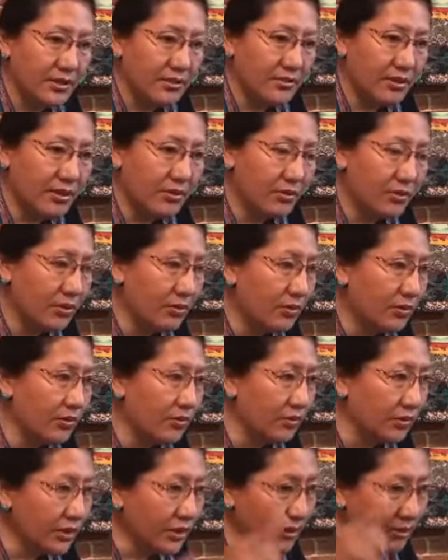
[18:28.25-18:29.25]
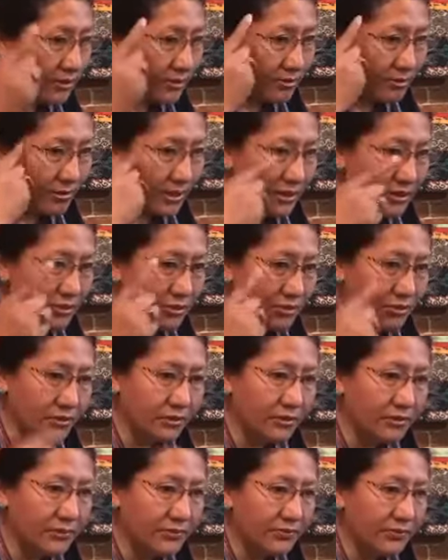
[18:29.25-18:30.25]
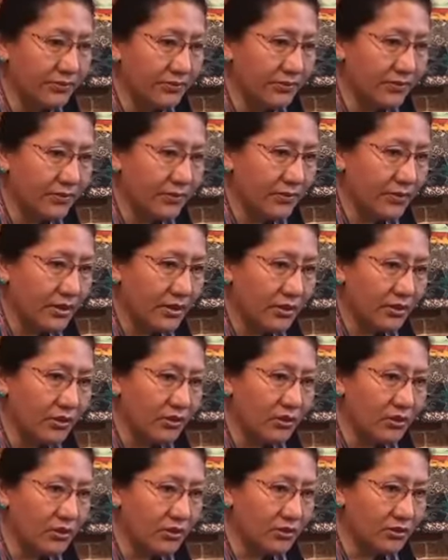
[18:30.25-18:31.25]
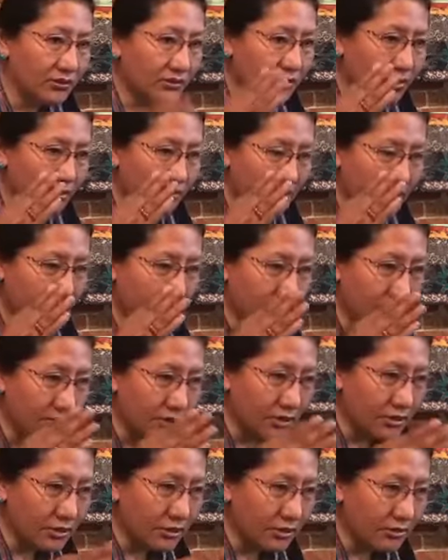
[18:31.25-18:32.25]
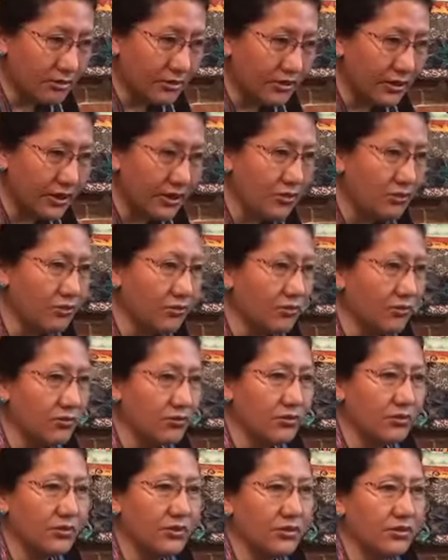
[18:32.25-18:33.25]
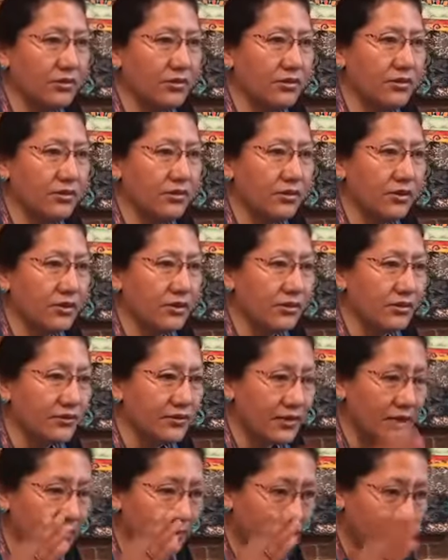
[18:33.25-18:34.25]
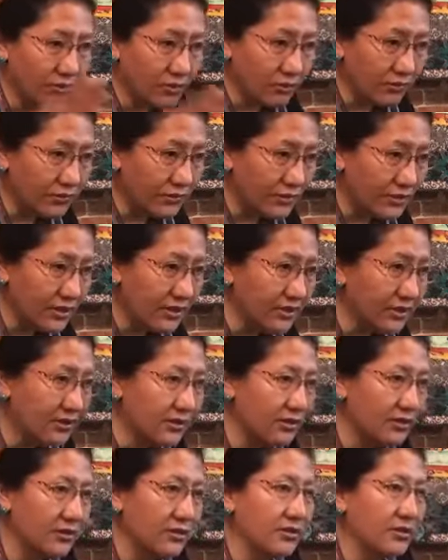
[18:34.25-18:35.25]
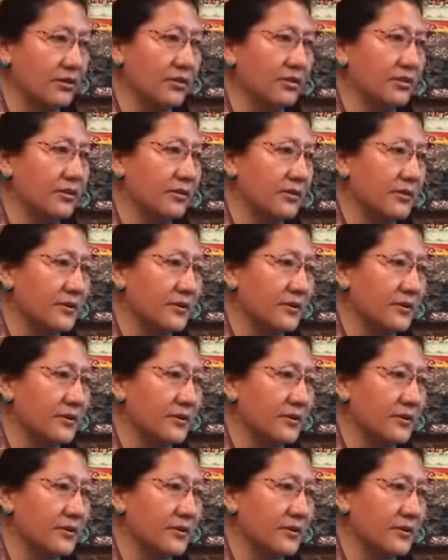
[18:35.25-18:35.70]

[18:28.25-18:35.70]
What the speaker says: But when we look in the mental, also like the determinations, self-confident,